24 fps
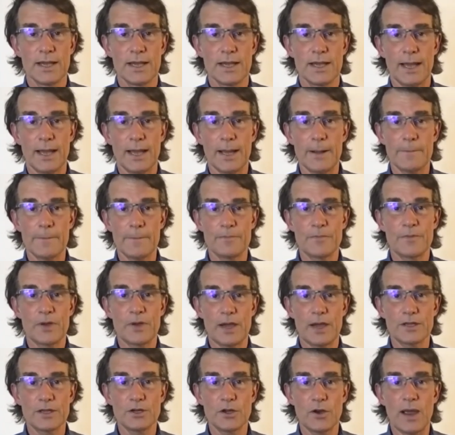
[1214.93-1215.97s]

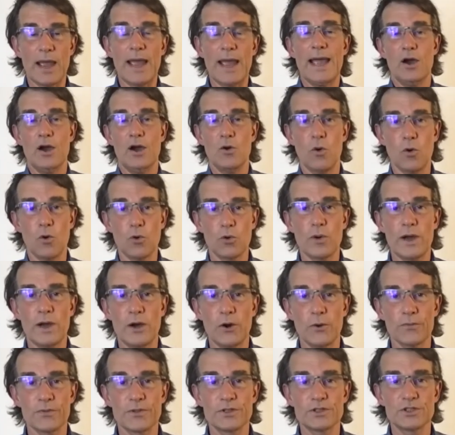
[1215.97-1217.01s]
how oral
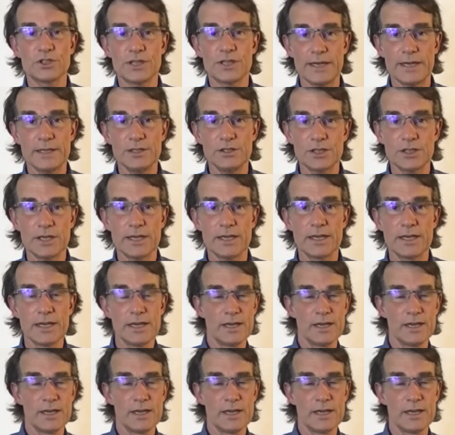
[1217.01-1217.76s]
health is changing.